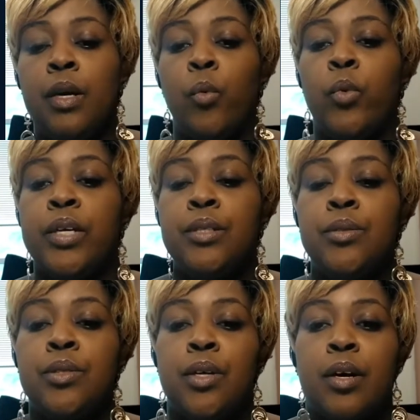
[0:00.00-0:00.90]
When
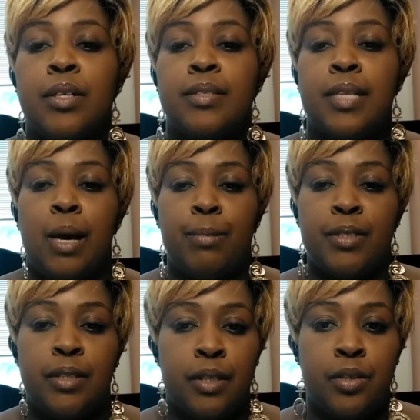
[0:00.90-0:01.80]
you start
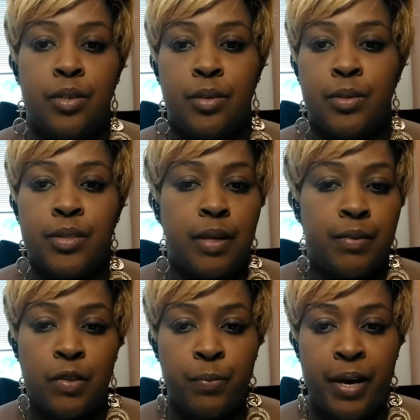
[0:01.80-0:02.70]
establishing your
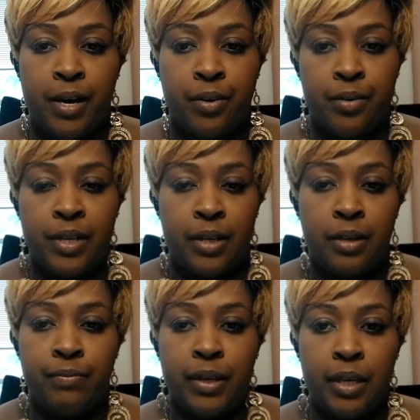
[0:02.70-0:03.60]
savings pattern in
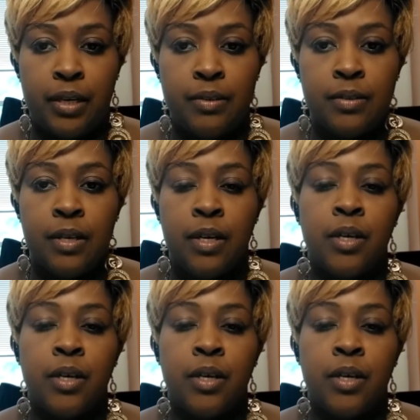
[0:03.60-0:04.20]
advance,